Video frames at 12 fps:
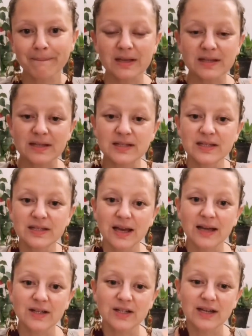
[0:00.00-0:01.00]
As I did
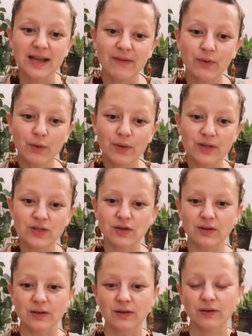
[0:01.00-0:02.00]
actually have a
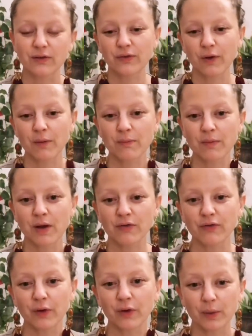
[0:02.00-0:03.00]
question from a
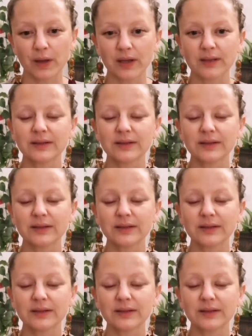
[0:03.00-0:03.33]
follower